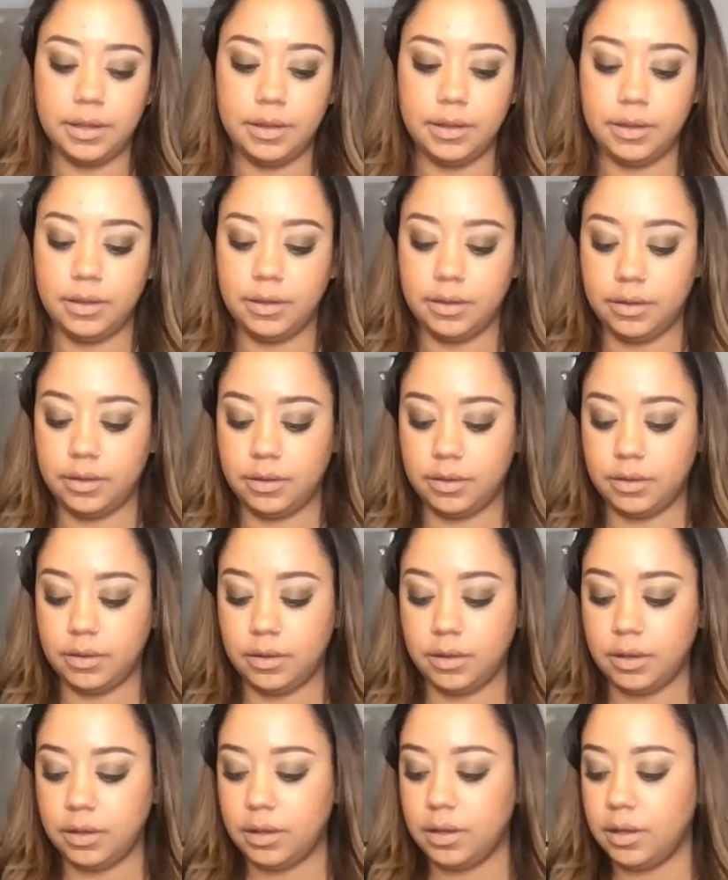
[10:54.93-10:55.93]

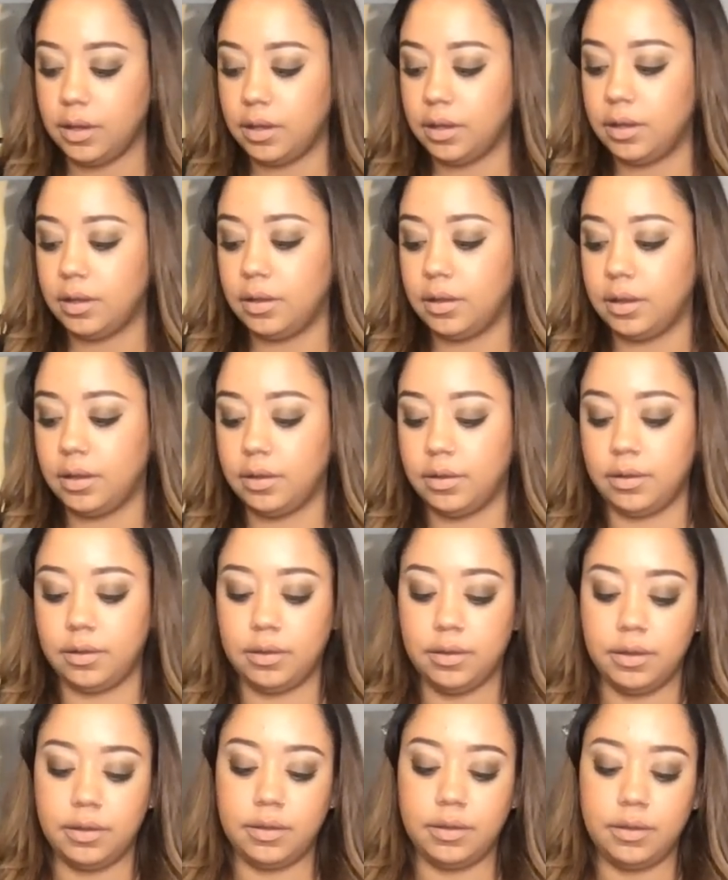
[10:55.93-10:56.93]

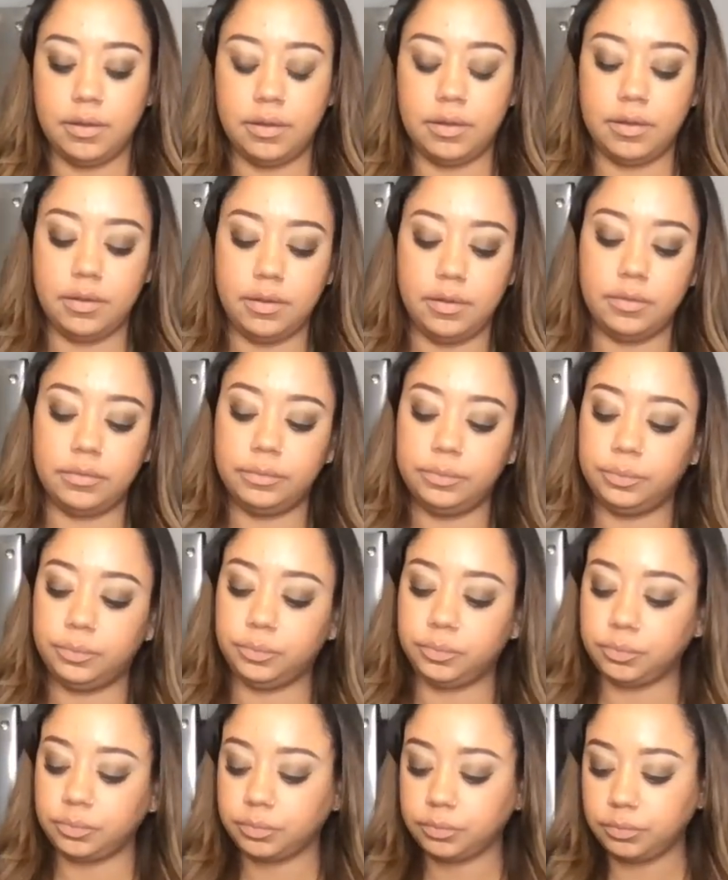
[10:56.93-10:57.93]

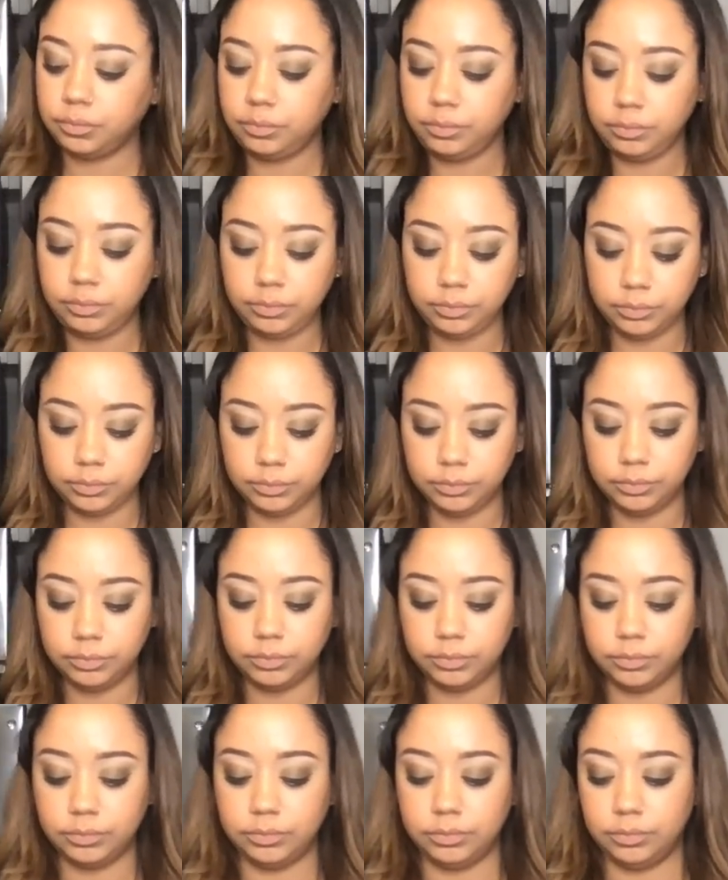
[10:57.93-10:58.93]

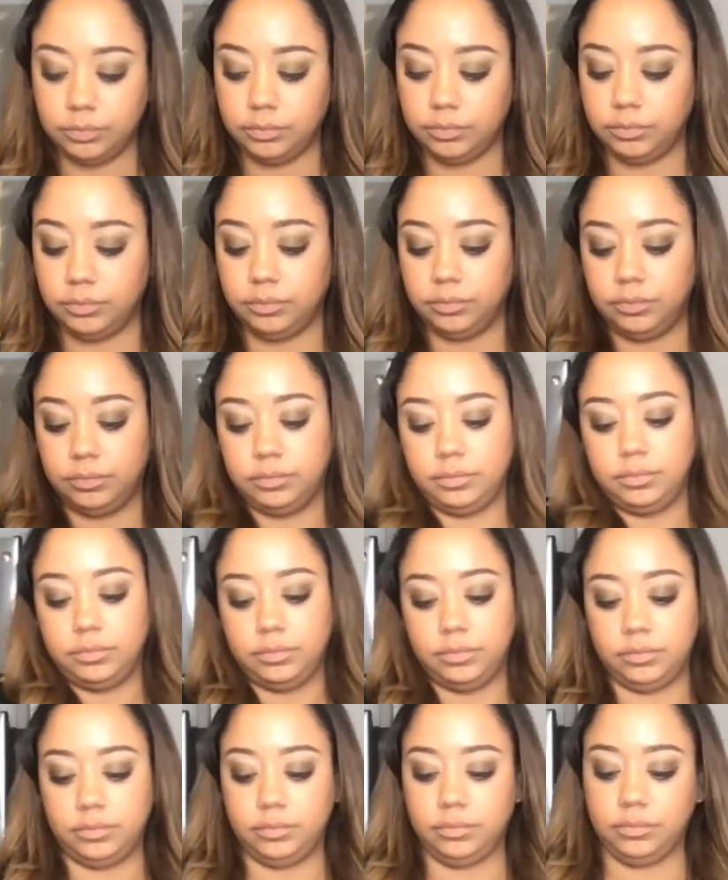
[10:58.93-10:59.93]

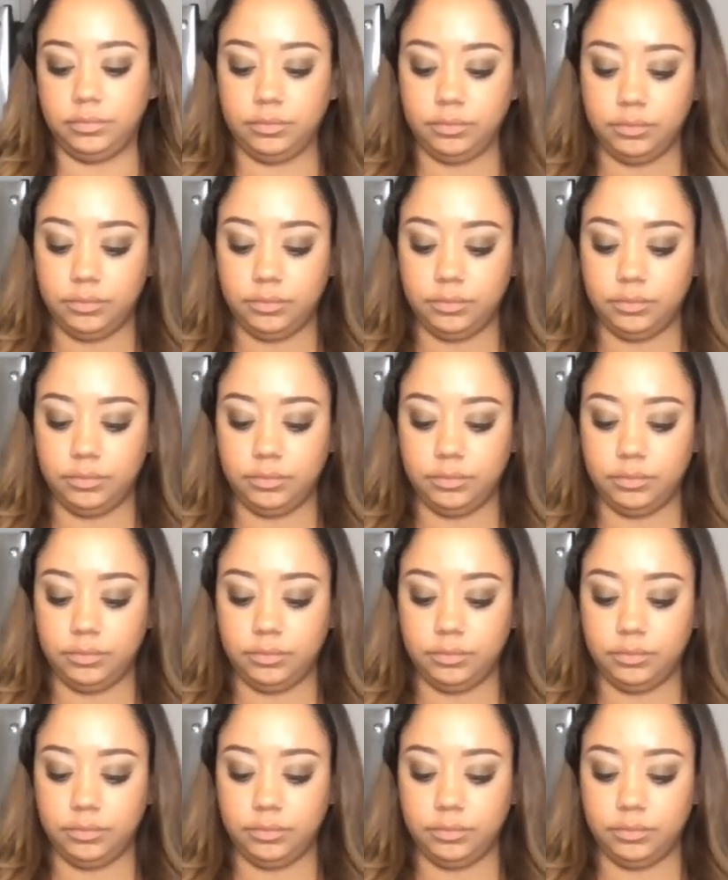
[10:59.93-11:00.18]
(silence)